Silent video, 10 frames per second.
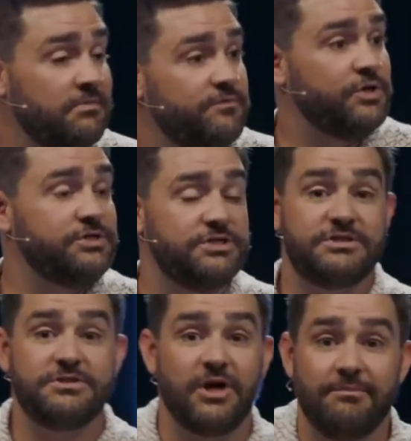of you could
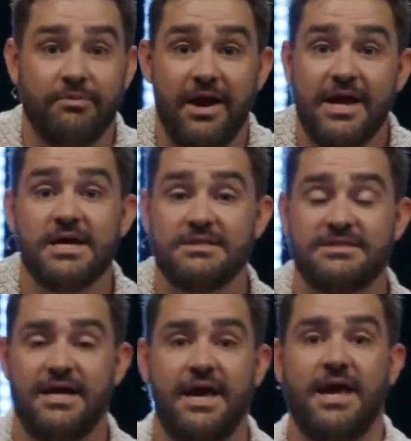just start praying and
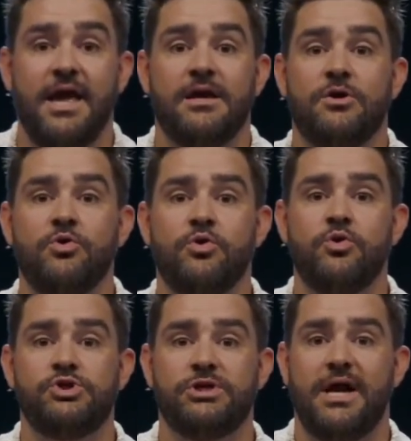say, hey, who
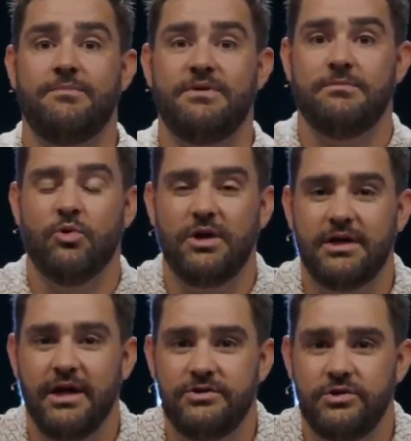should I be a
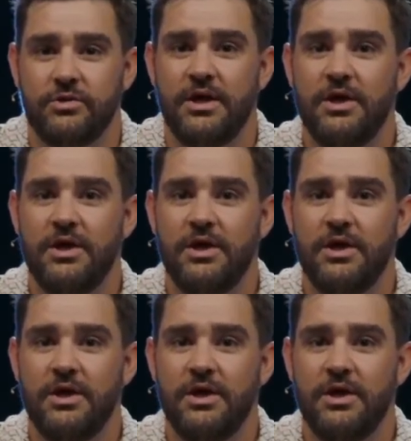Mordecai to?